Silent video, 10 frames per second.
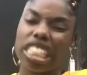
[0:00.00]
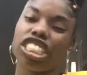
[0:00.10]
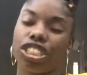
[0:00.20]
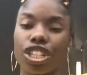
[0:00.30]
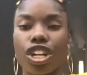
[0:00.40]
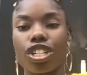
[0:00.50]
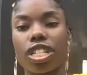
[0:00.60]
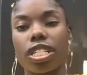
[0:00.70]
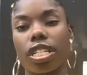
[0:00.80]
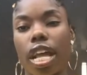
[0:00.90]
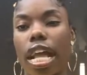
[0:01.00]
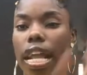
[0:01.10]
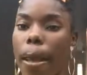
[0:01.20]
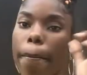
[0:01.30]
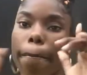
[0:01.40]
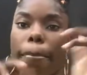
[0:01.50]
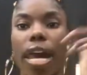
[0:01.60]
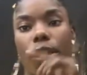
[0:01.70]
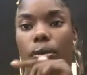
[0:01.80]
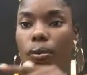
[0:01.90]
it's your girl Jeessa and I'm
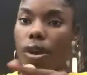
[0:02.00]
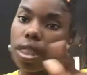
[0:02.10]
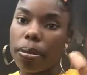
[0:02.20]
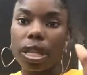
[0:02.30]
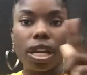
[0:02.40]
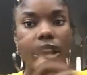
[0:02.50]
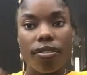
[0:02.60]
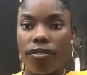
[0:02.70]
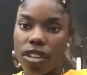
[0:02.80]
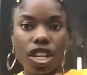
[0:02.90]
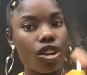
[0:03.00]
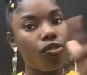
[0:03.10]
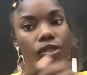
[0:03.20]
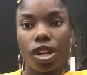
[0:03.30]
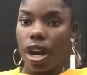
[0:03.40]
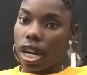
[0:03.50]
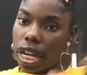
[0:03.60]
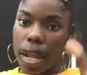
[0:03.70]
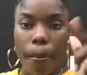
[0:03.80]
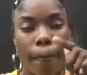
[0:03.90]
back with another loving video for y'all
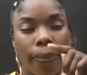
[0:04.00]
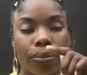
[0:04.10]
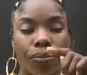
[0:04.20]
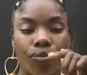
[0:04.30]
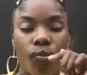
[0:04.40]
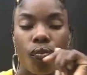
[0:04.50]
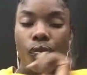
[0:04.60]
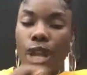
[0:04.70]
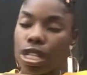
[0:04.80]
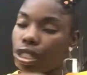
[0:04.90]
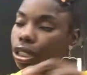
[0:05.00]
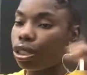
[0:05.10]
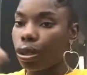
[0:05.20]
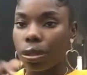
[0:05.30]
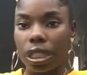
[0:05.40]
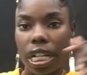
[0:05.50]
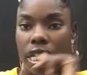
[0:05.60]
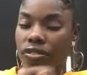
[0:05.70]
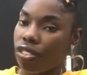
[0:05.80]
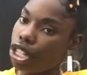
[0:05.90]
today so
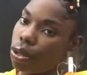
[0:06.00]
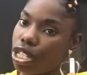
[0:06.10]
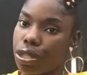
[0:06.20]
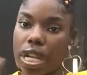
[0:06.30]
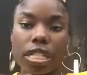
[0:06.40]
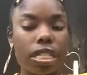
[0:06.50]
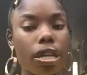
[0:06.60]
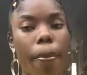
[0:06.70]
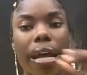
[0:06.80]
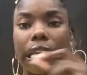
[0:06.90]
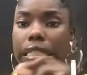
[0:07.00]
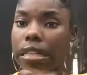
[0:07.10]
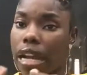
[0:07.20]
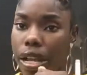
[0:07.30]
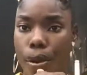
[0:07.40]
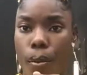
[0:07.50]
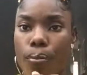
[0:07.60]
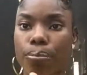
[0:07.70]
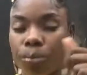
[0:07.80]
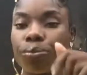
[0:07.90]
today's video as you guys can tell by the title
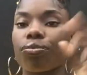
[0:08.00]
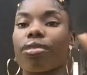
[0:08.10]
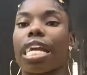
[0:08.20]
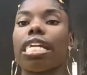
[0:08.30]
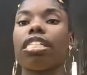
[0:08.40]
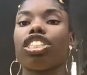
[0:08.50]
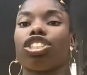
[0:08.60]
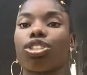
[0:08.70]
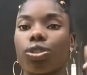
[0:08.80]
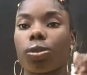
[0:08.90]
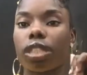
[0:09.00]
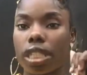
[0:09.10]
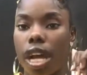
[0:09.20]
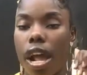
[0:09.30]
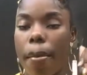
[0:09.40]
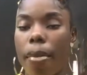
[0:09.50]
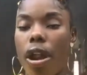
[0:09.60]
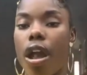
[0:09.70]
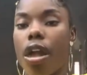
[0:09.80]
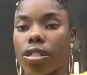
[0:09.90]
it is a story time
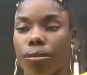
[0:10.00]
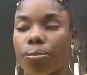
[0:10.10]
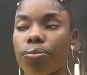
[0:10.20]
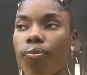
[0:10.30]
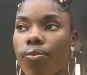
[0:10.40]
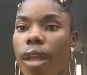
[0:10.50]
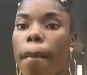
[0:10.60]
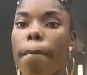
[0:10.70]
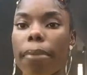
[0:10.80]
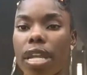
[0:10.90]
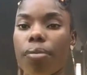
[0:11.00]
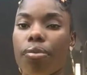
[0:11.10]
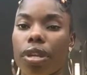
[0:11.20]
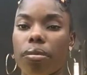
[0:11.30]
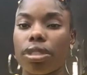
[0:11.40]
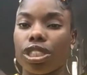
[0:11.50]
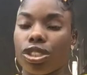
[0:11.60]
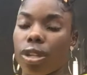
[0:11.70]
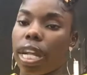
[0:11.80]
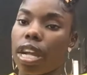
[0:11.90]
on me pretty much
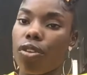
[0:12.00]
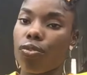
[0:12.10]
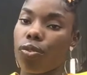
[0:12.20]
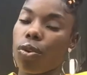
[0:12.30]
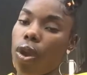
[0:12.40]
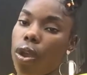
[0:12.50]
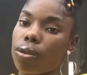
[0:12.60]
trying out for